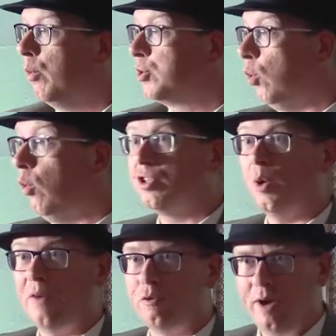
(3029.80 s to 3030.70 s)
were to also
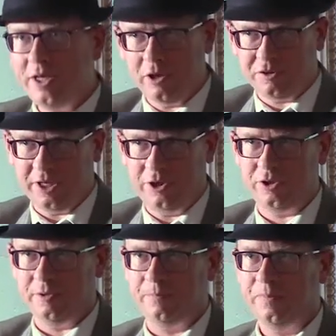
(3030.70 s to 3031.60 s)
have a radio
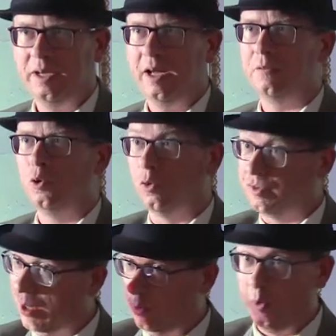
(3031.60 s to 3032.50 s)
station. And of
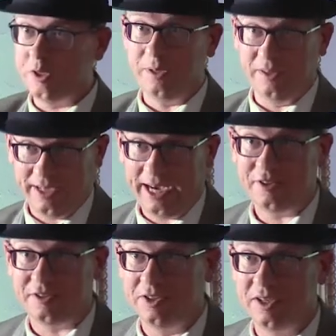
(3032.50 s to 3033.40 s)
course, that will always be the
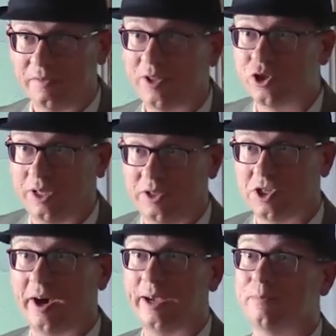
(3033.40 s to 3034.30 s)
case until eventually the
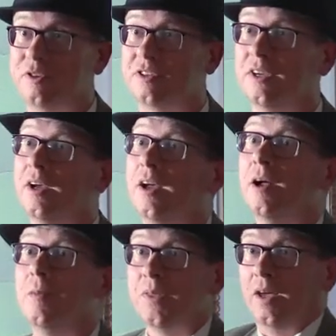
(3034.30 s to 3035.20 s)
times
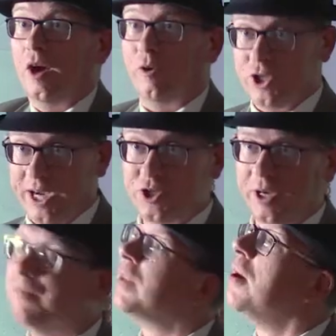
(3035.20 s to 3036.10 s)
are a
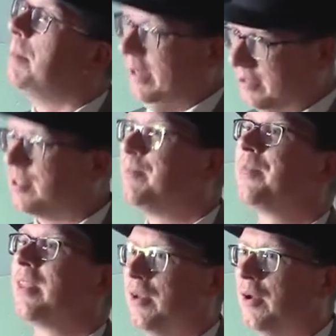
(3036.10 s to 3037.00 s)
changing. But
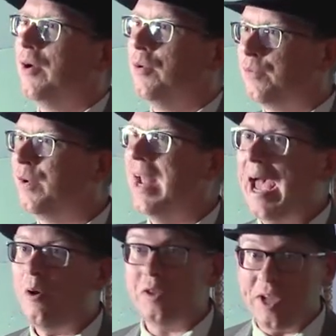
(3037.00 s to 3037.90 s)
for
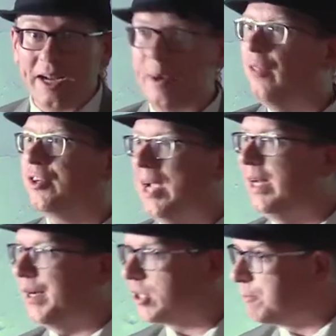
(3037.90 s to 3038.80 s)
now, the Daily Mail, the
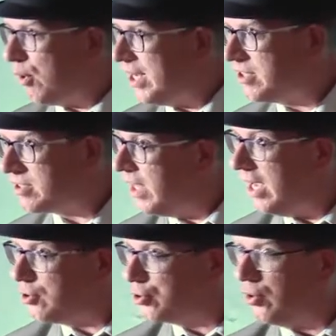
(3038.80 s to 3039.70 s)
Daily Express,
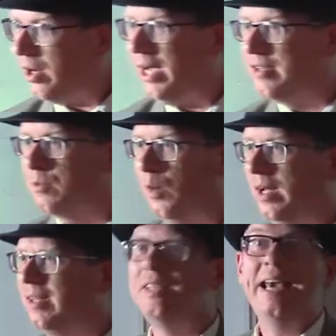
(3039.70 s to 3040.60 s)
they try as
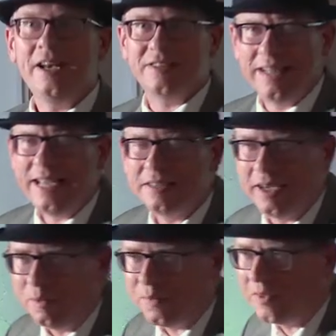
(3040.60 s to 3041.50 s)
well. Years later,
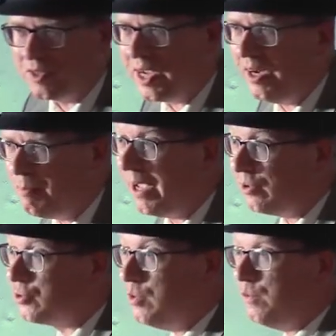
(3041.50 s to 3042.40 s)
in fact, the Daily
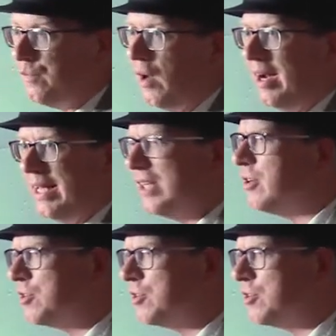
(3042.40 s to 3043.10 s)
Mail do finally get a